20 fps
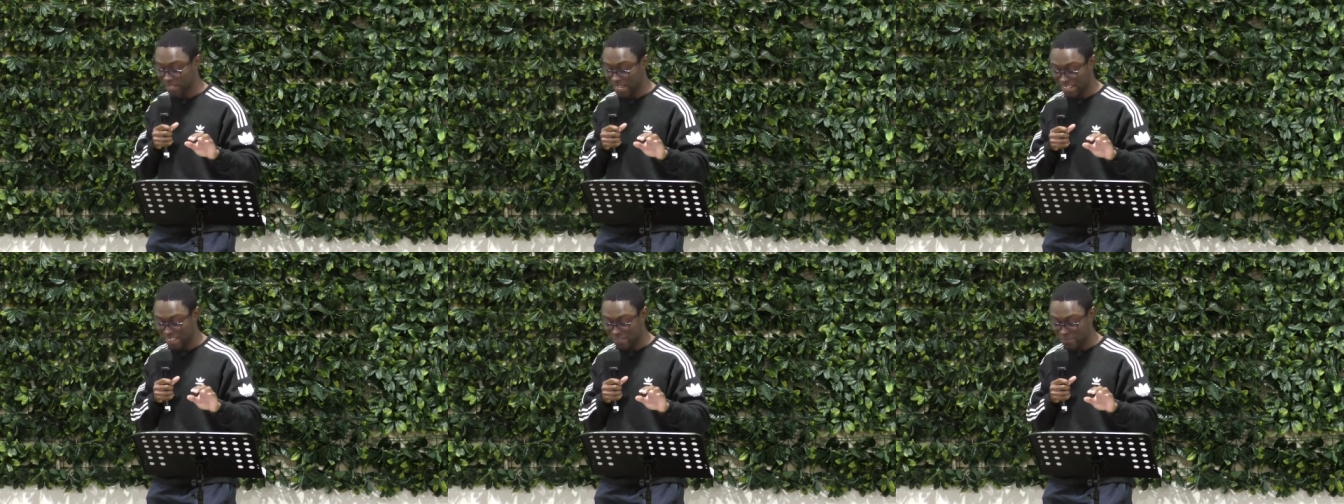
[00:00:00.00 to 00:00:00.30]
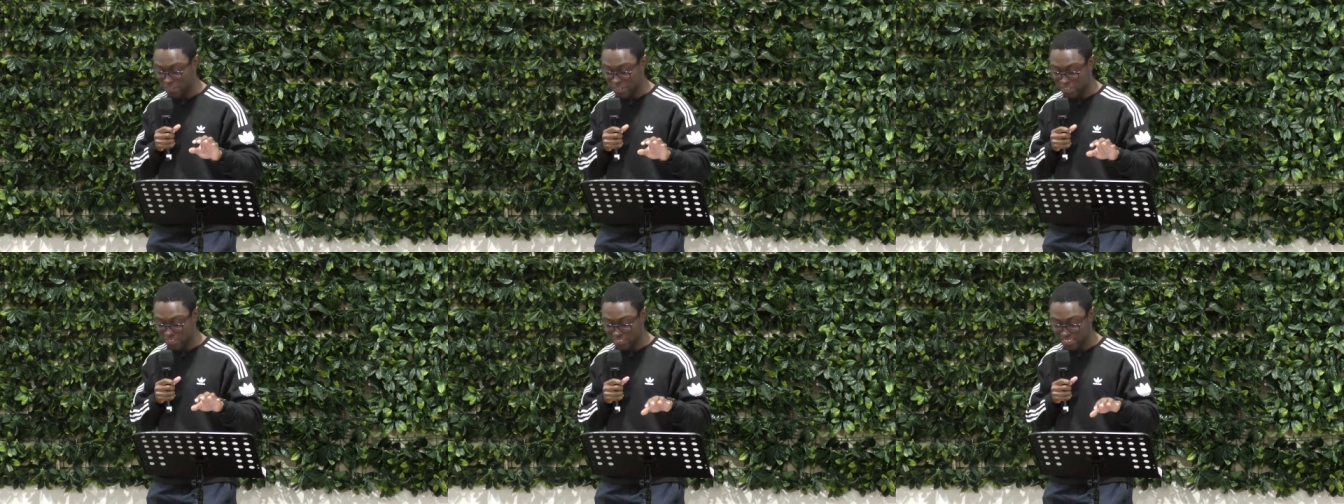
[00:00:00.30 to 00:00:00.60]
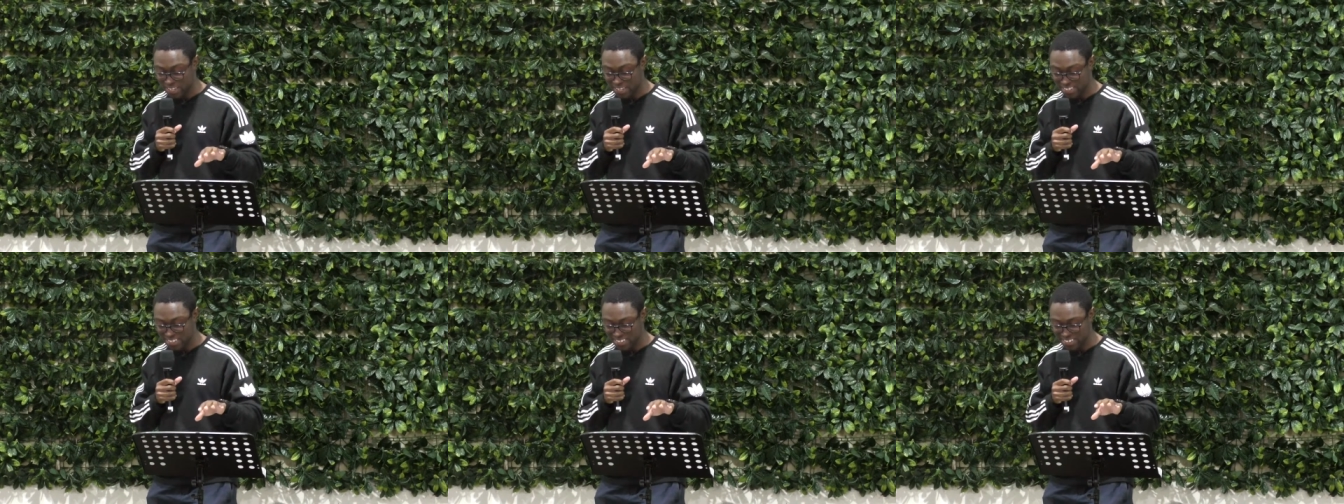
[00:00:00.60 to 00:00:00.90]
like the verse
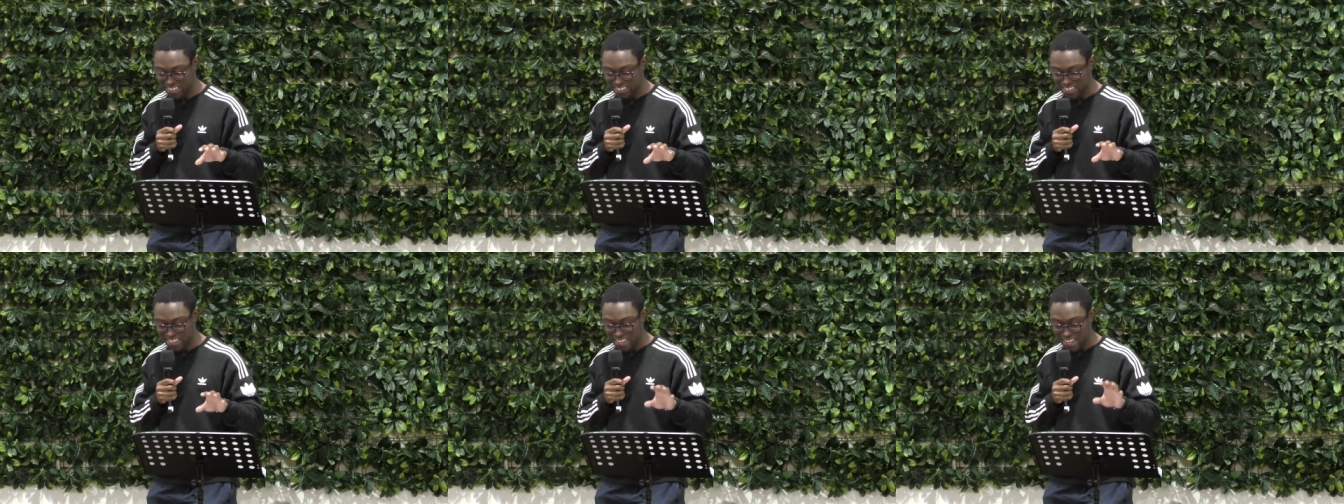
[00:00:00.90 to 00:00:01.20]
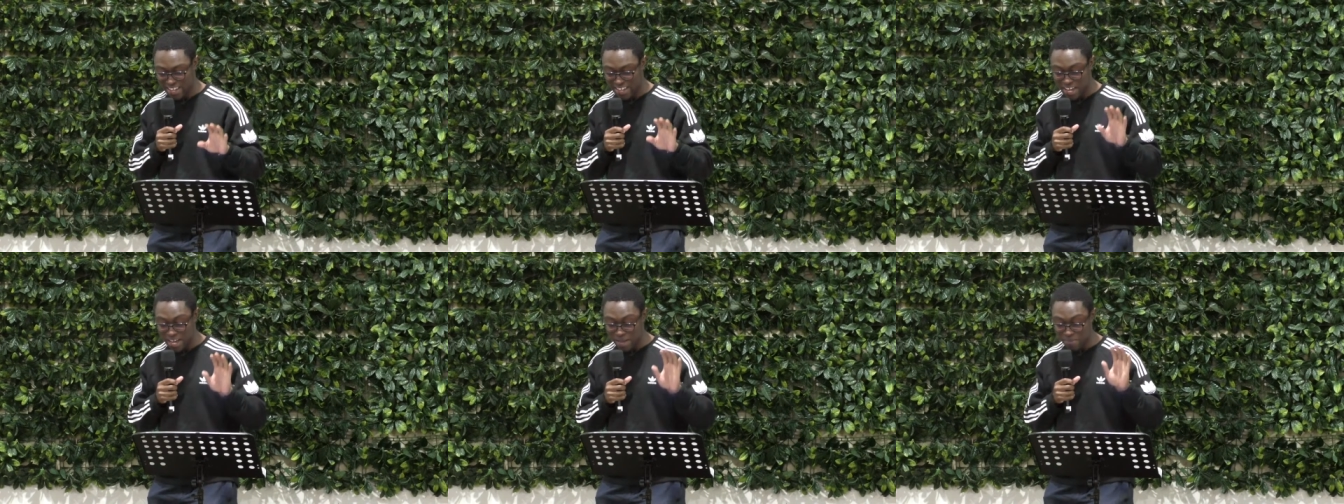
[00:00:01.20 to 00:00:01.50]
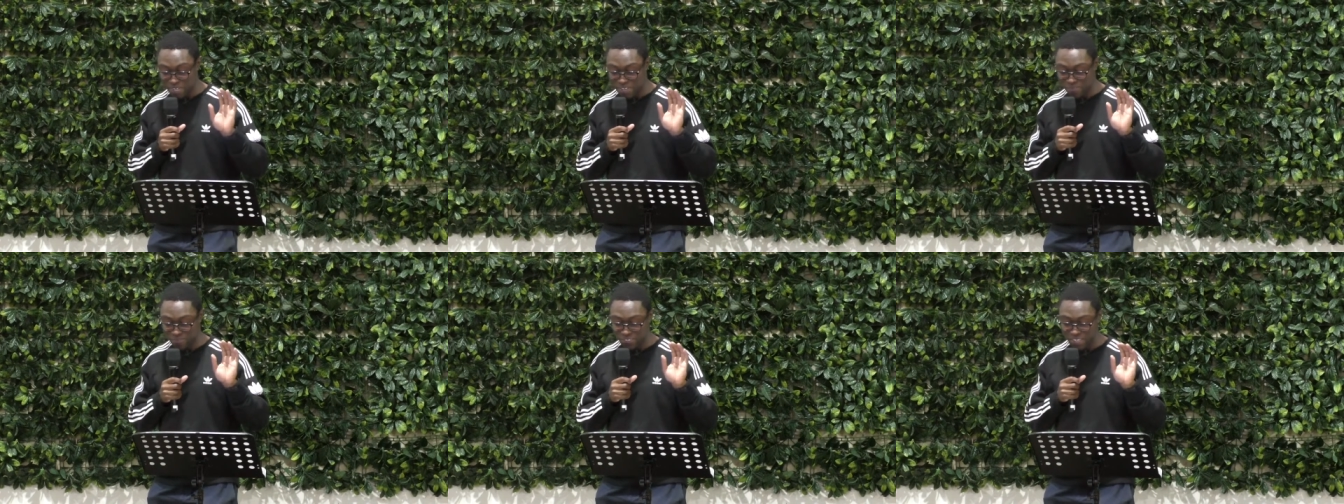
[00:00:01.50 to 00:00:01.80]
says.
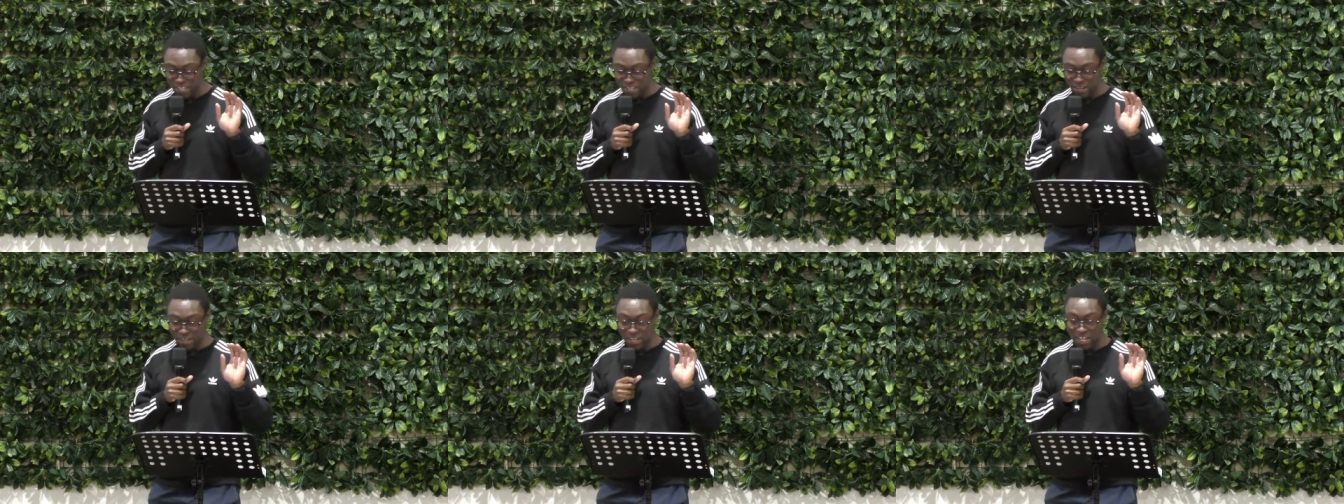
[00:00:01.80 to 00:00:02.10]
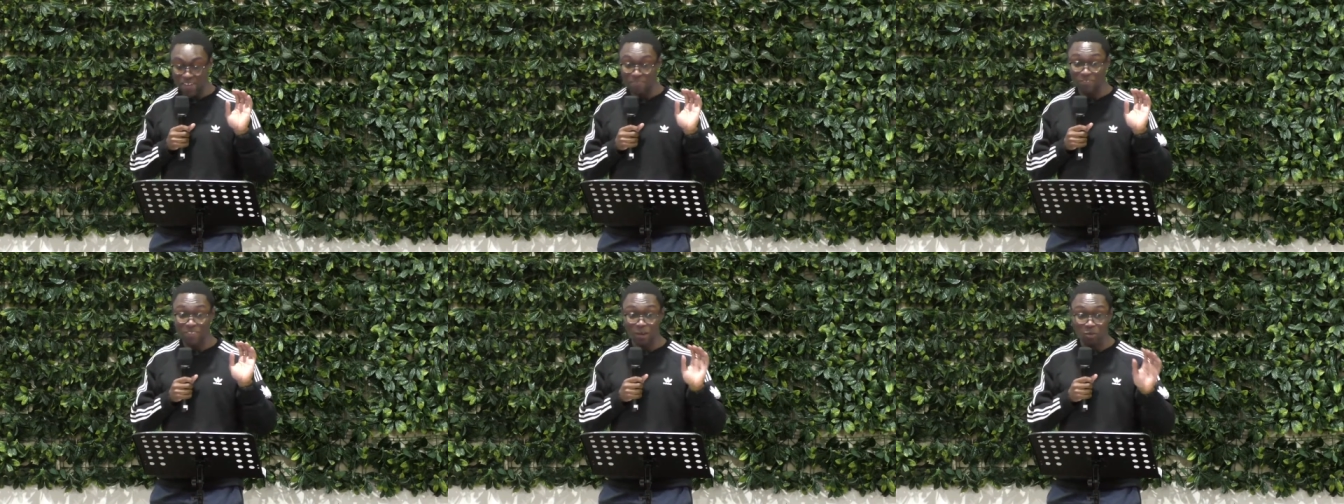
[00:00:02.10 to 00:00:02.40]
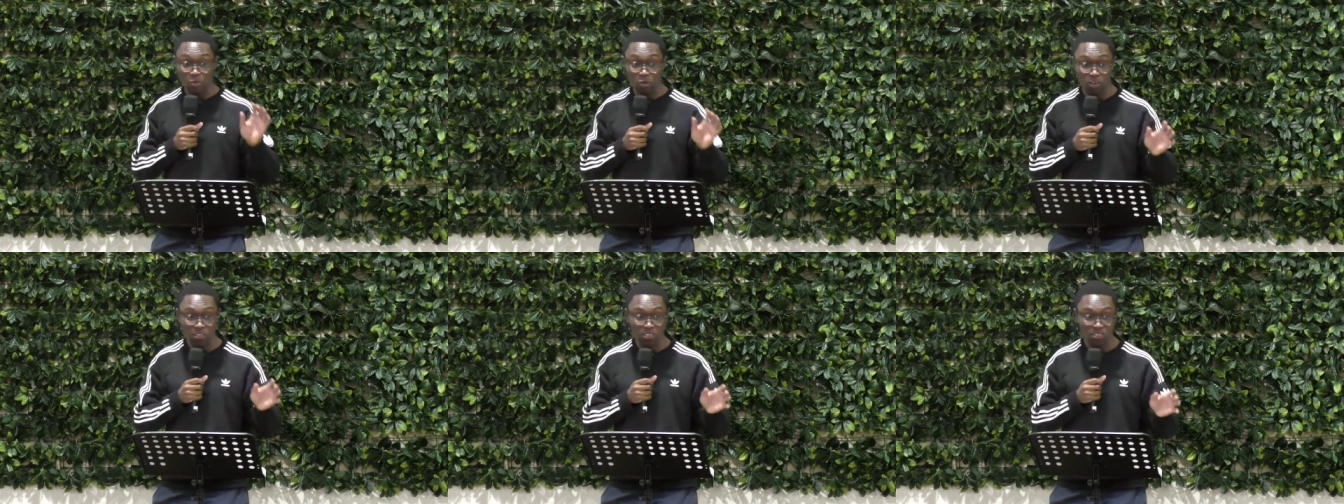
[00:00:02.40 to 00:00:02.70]
Um, if, there, if there
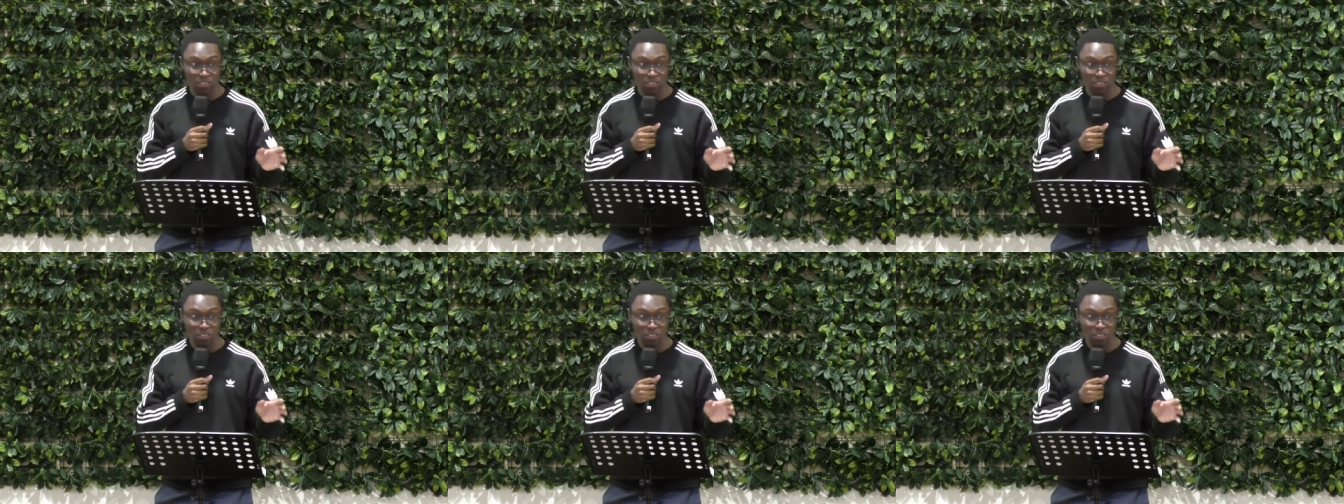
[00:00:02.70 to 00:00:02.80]
was